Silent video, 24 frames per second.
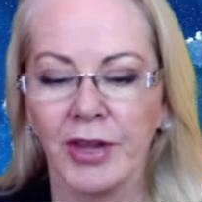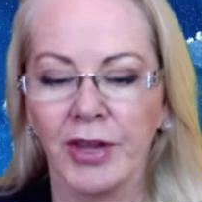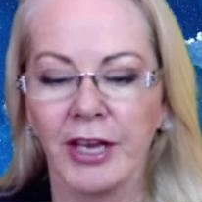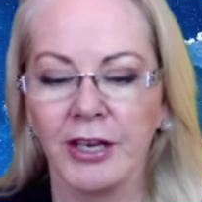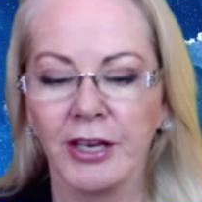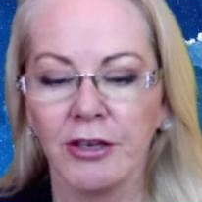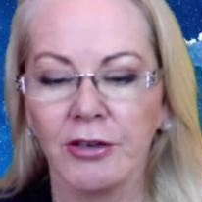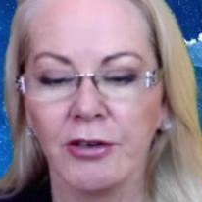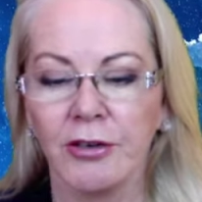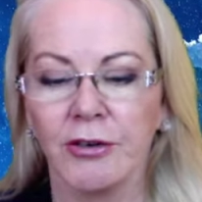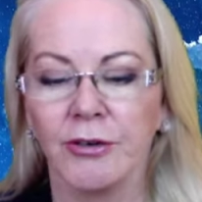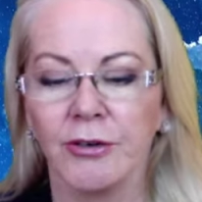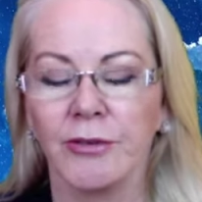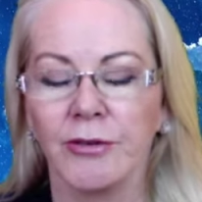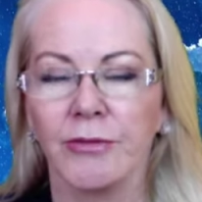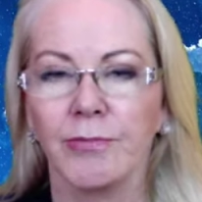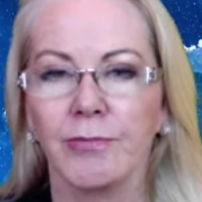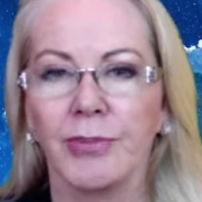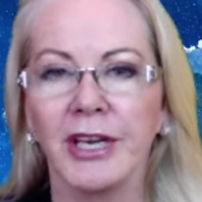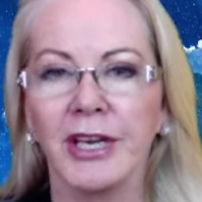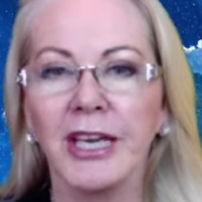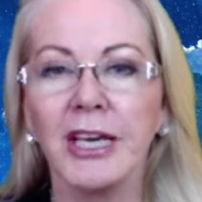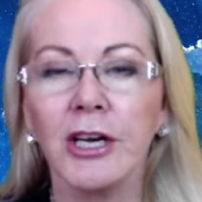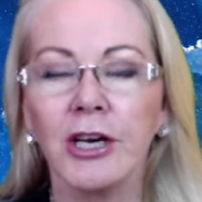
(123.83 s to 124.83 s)
you know,
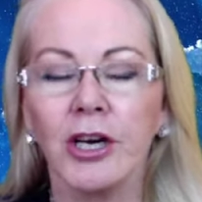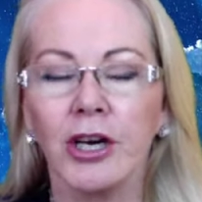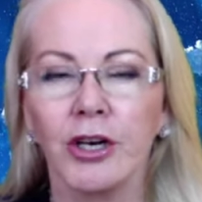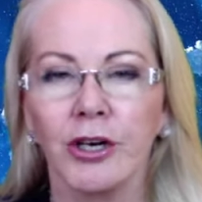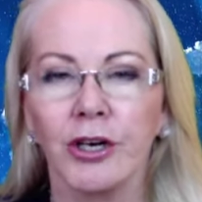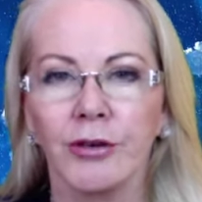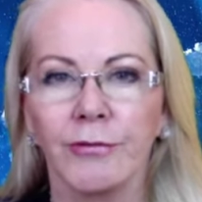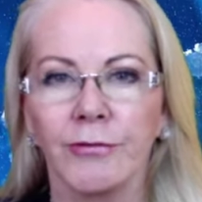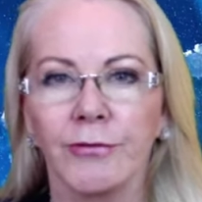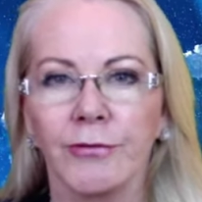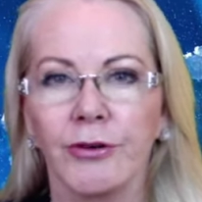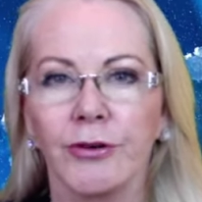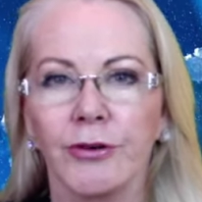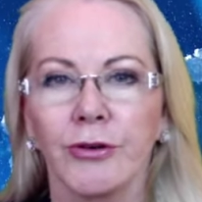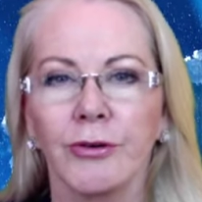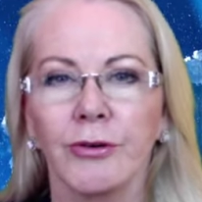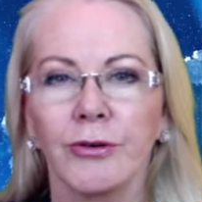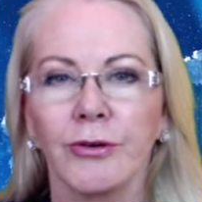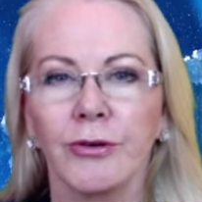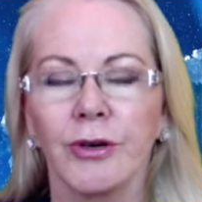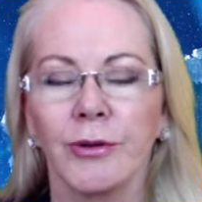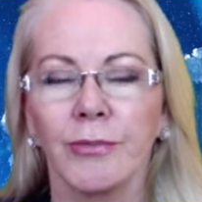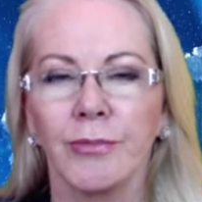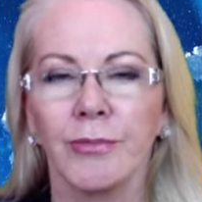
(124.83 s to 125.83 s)
be
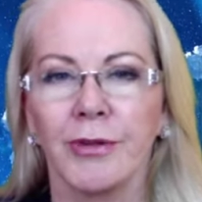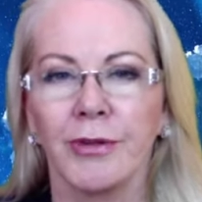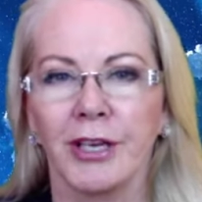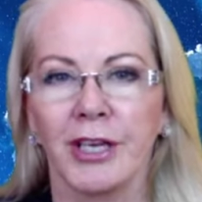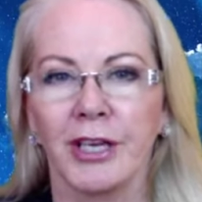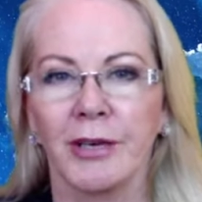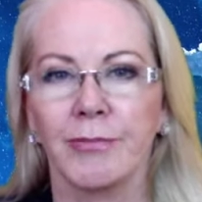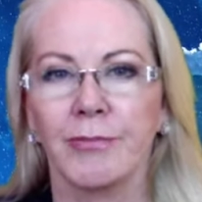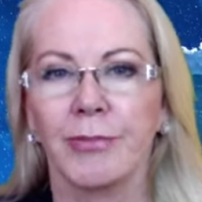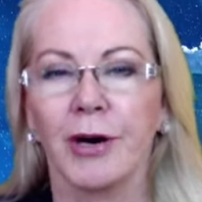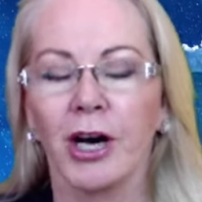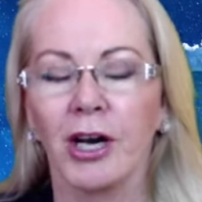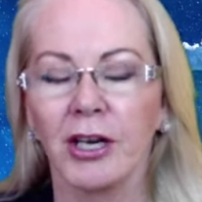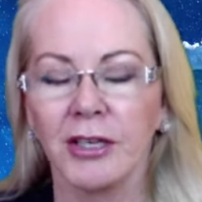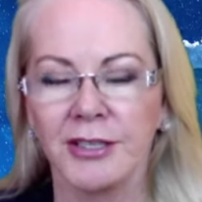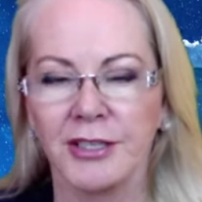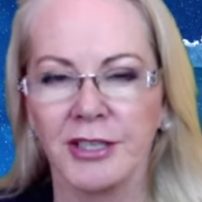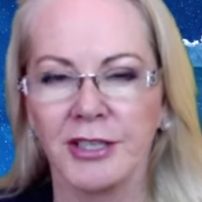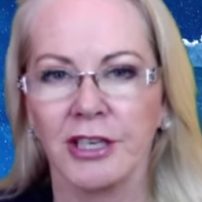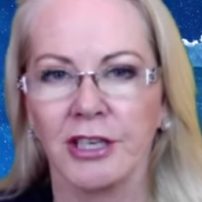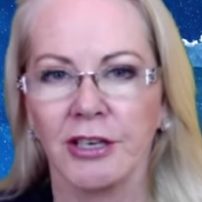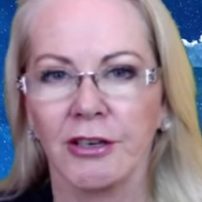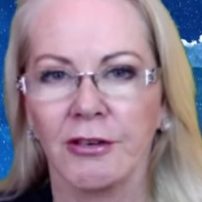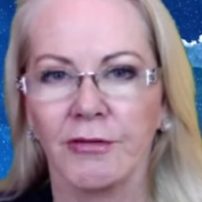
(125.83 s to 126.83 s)
hopeful, be
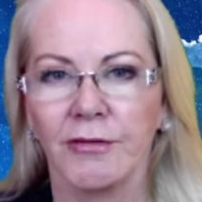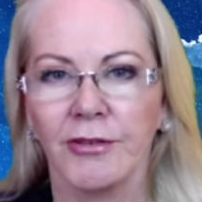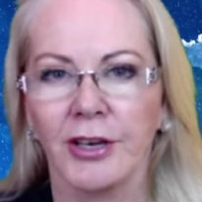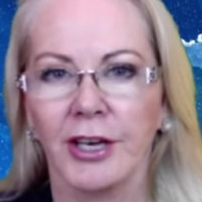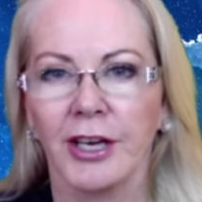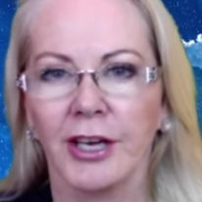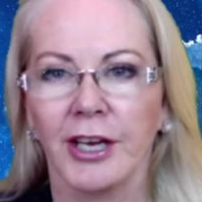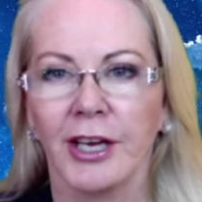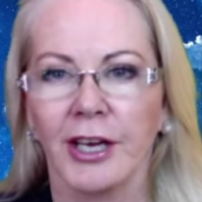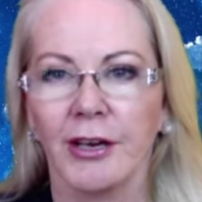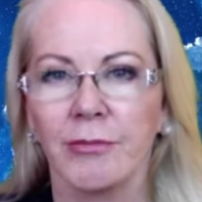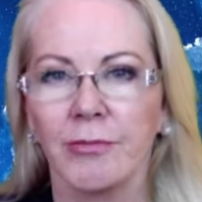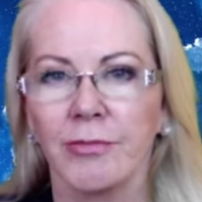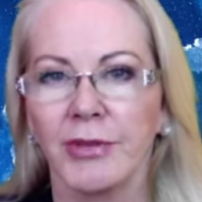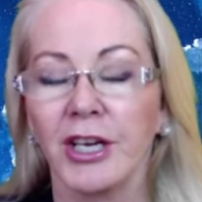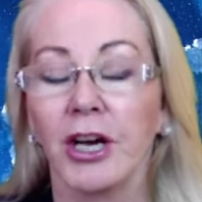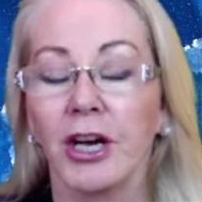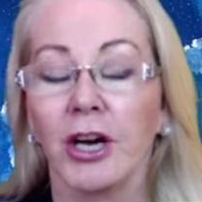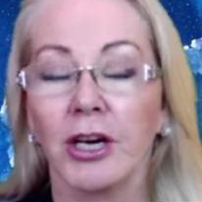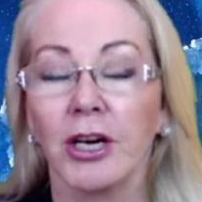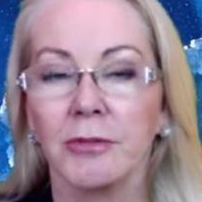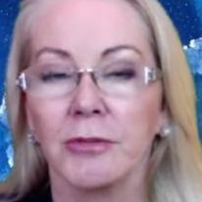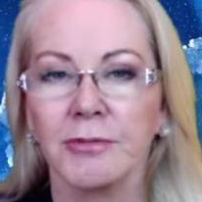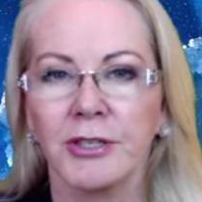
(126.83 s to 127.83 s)
positive, and be
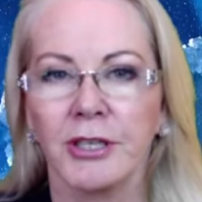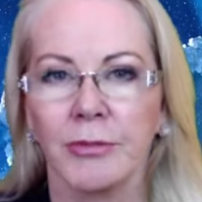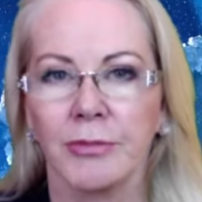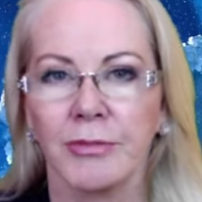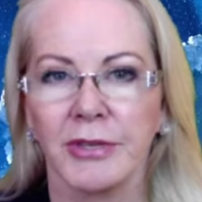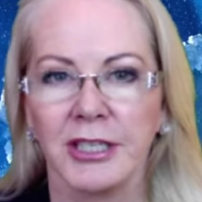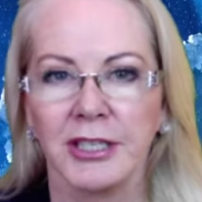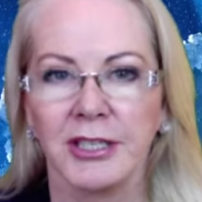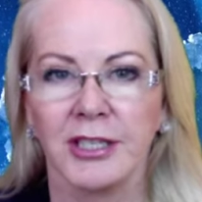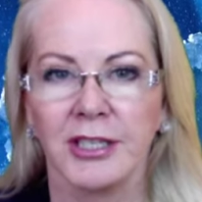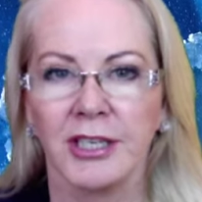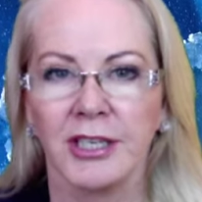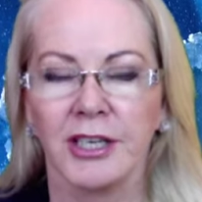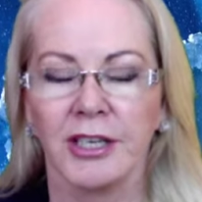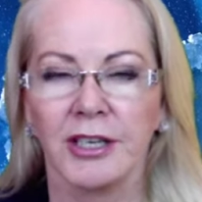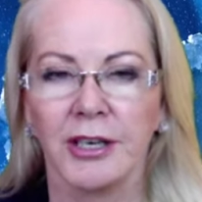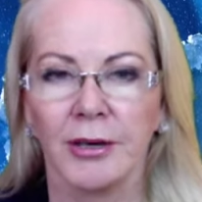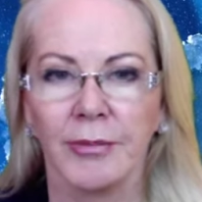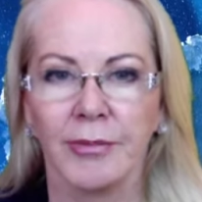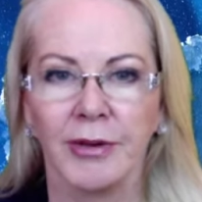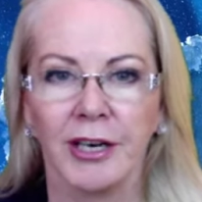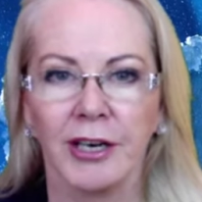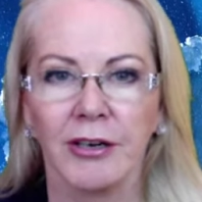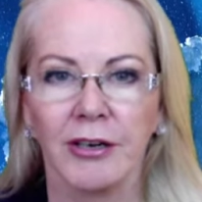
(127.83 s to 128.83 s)
optimistic
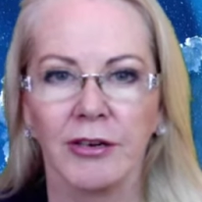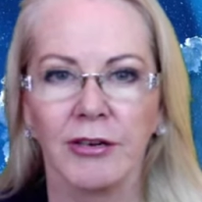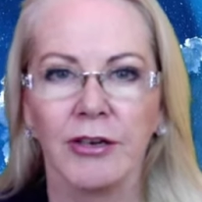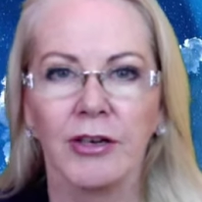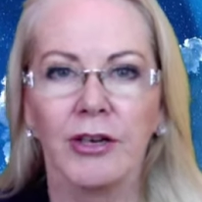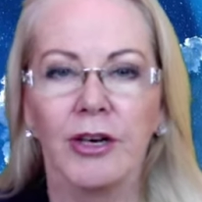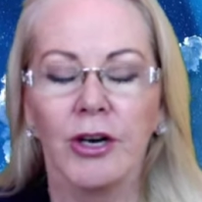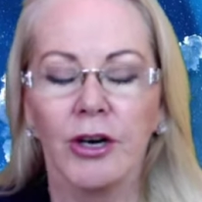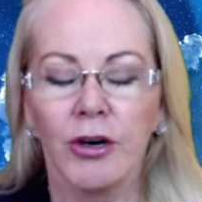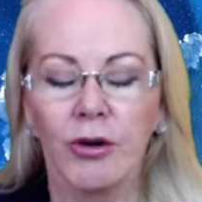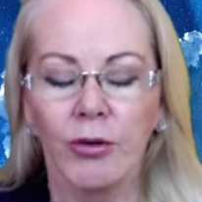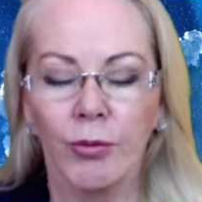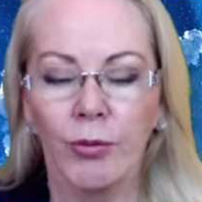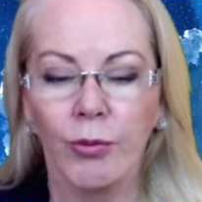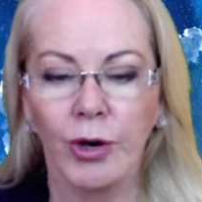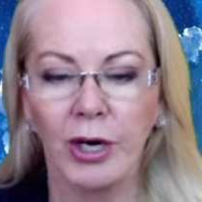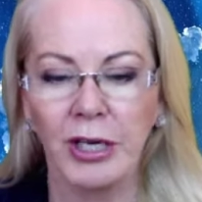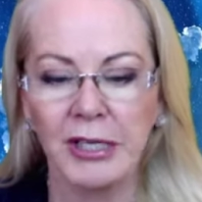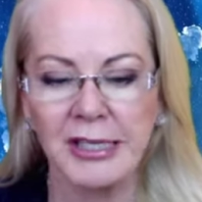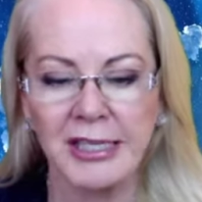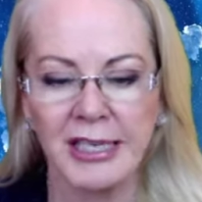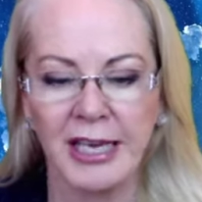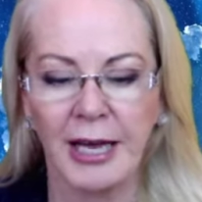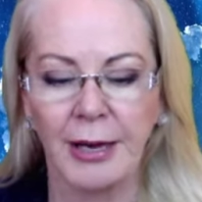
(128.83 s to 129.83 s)
about
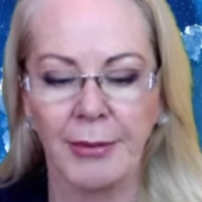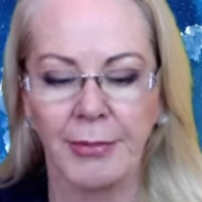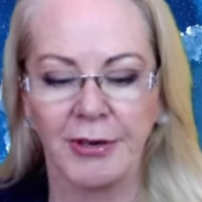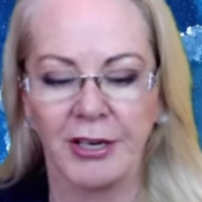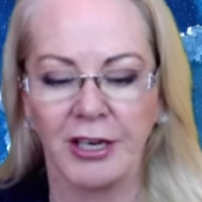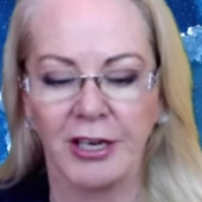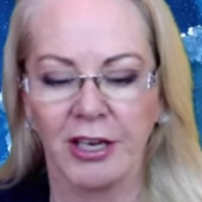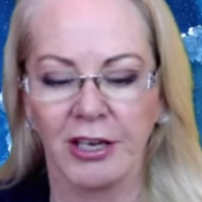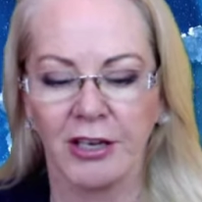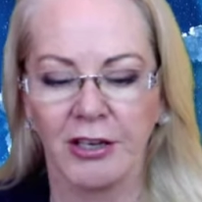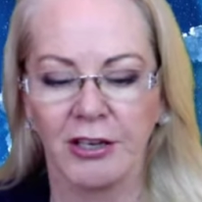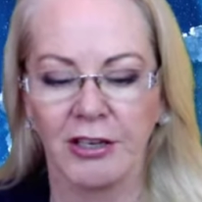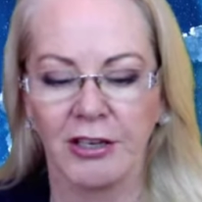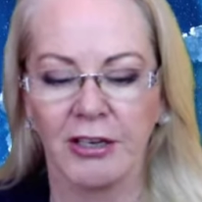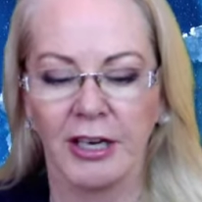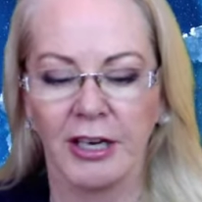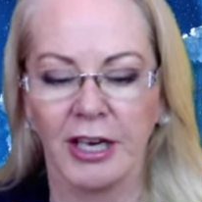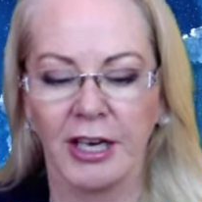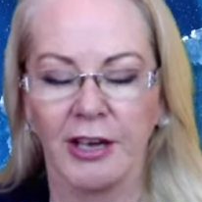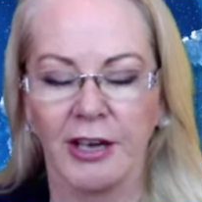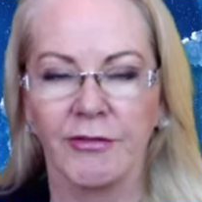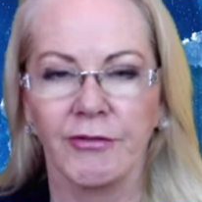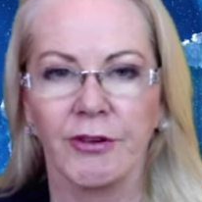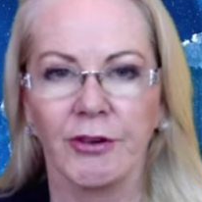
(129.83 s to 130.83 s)
what's happening in your
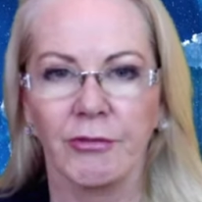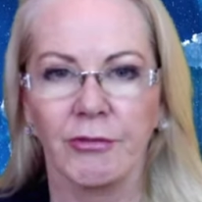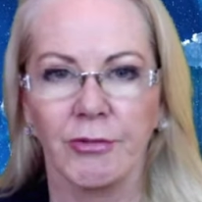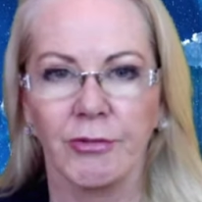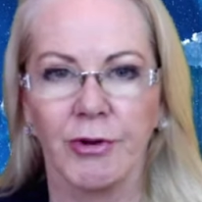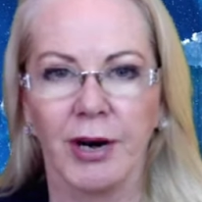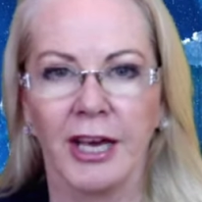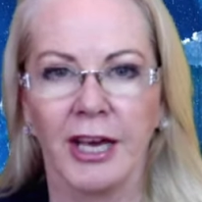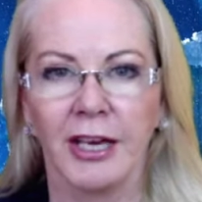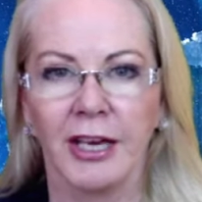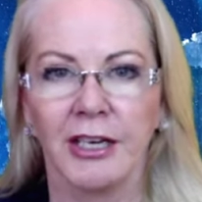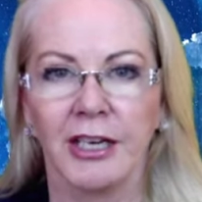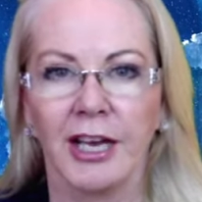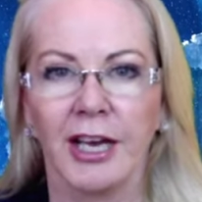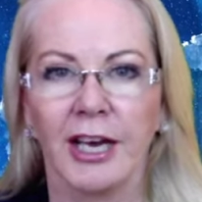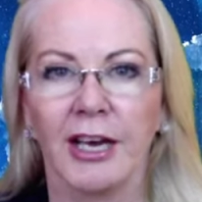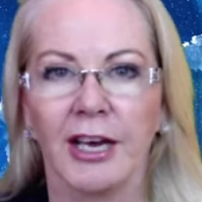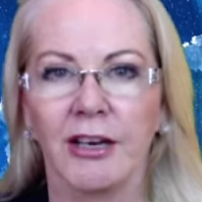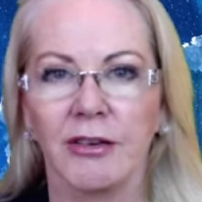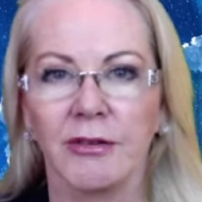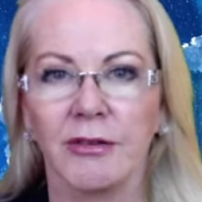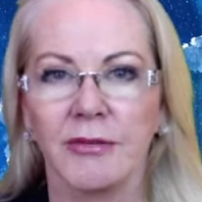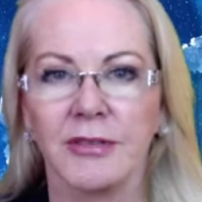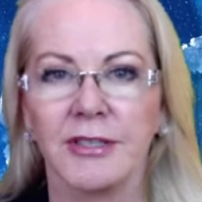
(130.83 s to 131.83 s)
life right
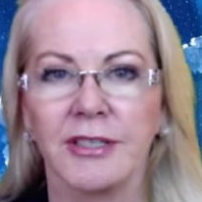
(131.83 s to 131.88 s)
now.